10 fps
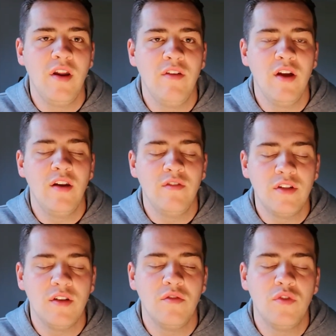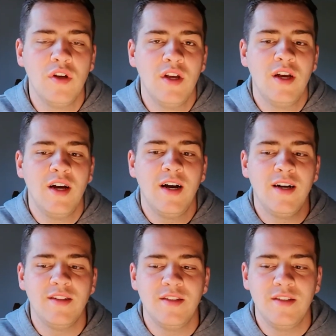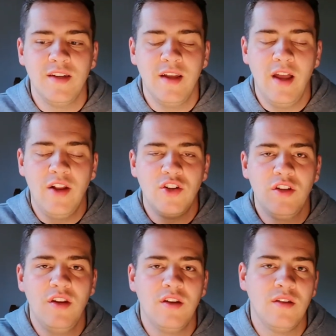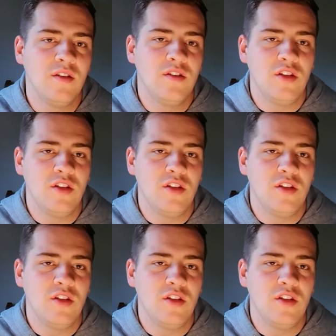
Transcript: very innovative and engineering.